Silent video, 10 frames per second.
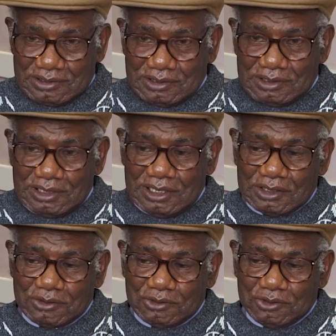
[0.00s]
And
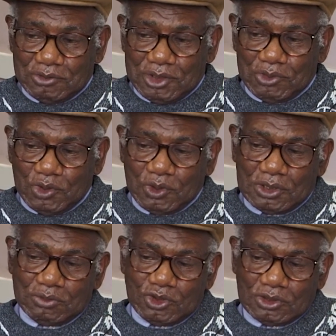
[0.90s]
I could remember
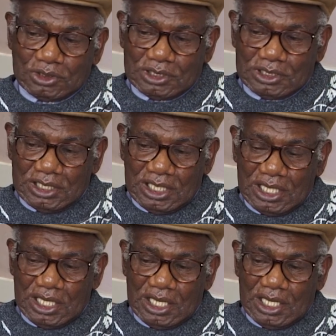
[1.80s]
one morning,
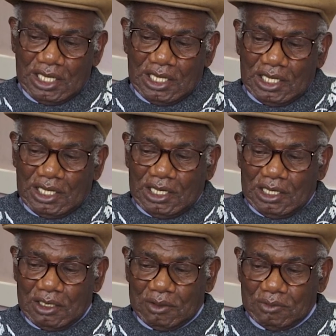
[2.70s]

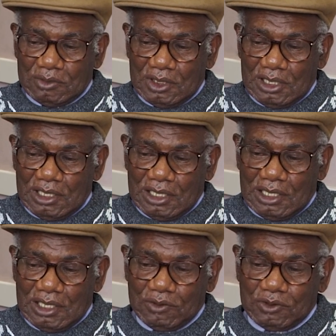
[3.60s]

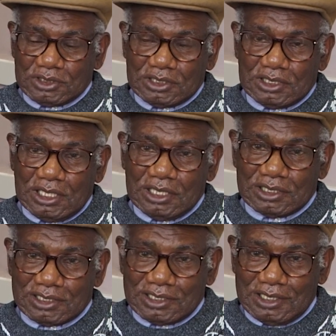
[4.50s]
I was
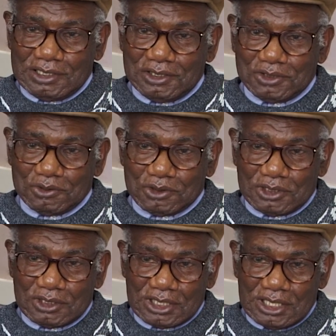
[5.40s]
late getting to
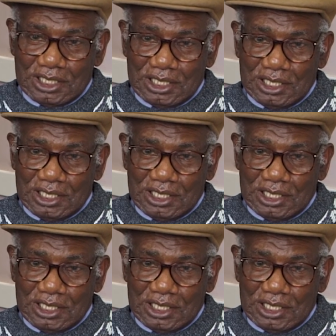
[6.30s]
work,